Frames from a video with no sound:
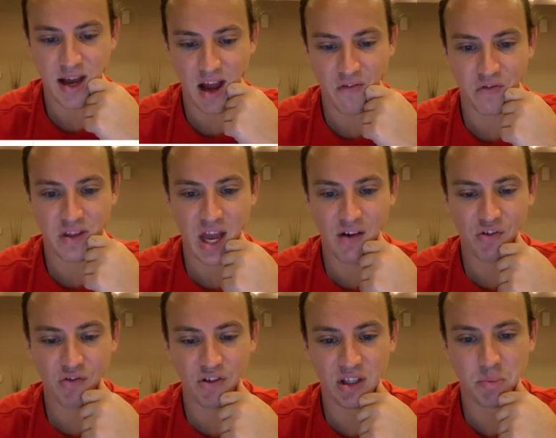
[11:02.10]
I've
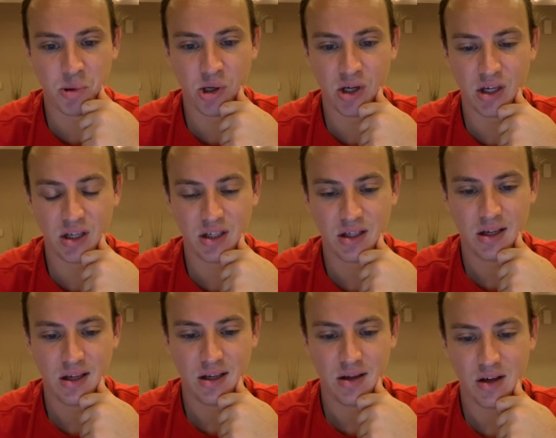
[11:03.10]
never really put
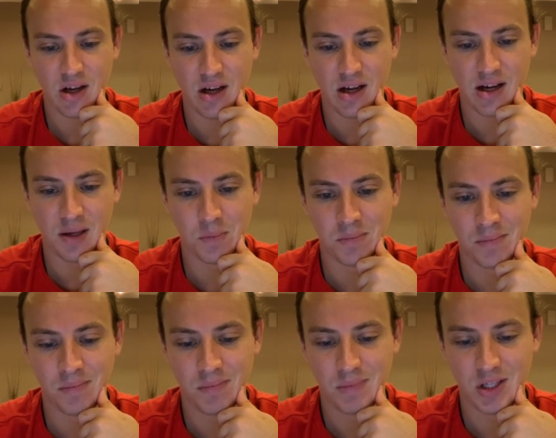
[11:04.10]

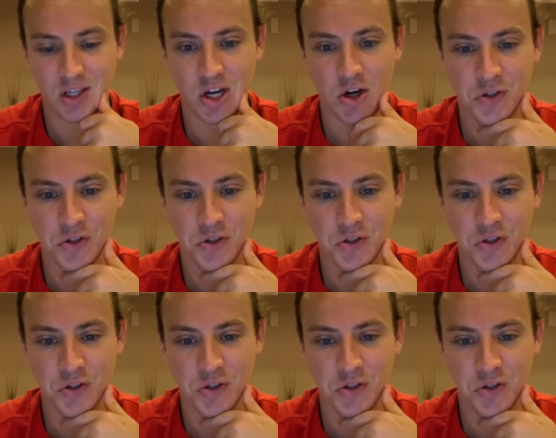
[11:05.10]
you know,